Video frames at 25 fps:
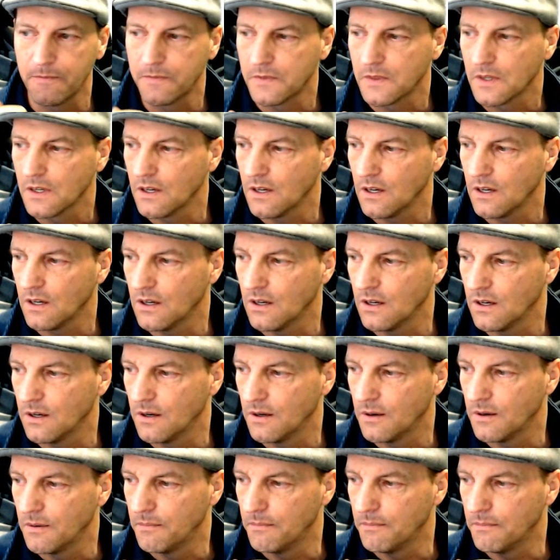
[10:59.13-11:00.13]

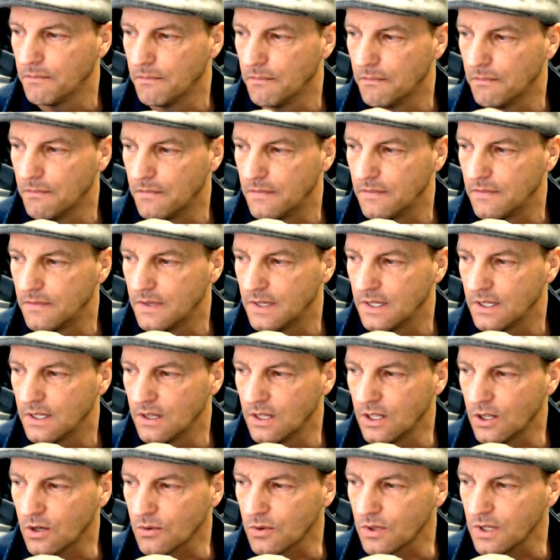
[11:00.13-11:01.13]
it
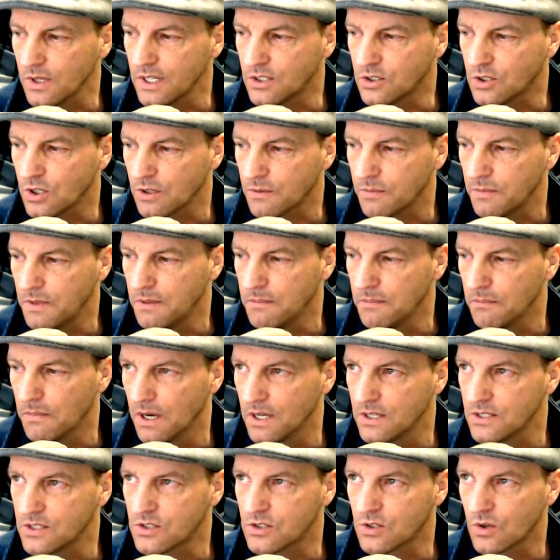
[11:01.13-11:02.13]
literally took me
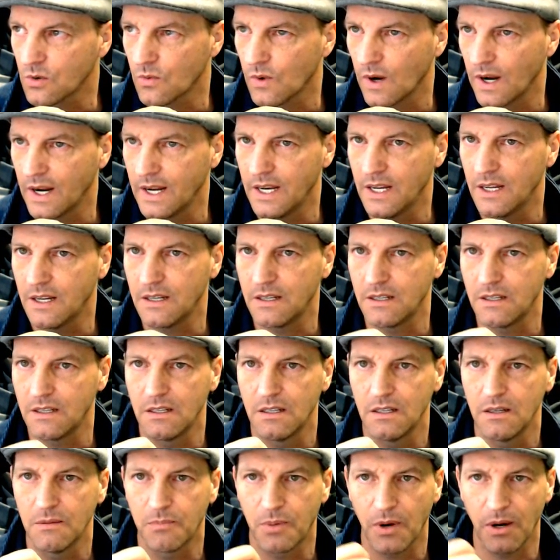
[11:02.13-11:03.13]
months to write it.
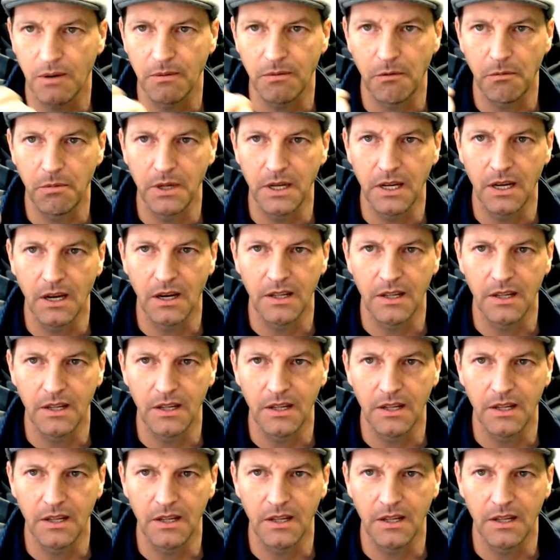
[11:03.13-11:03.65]
Probably on